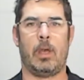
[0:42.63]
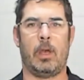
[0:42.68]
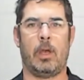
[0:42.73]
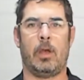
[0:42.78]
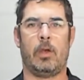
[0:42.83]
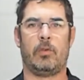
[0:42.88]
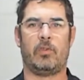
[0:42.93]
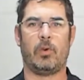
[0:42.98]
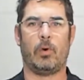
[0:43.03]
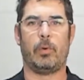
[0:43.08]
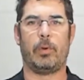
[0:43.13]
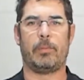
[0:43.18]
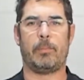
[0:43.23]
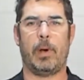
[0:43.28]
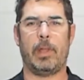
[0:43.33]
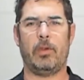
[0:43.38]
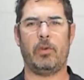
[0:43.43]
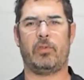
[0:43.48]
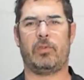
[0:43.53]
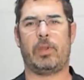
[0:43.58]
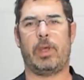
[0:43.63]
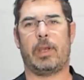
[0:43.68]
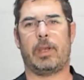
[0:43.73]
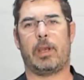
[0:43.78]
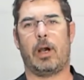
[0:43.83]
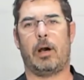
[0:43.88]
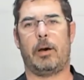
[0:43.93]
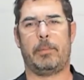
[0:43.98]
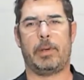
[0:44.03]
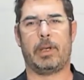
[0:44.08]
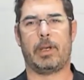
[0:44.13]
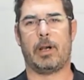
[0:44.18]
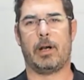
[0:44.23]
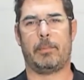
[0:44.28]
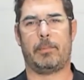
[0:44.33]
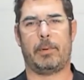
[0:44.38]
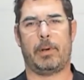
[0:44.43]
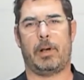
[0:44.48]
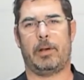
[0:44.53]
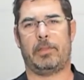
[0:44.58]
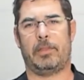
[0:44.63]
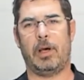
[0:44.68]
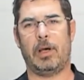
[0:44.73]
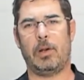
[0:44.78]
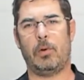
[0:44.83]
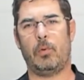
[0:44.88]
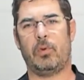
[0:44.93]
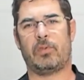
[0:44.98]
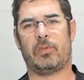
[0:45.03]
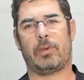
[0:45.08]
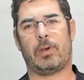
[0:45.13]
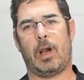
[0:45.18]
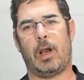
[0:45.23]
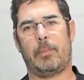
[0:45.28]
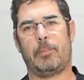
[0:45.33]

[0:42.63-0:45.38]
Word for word: So with Mother's Day coming up, I thought it was time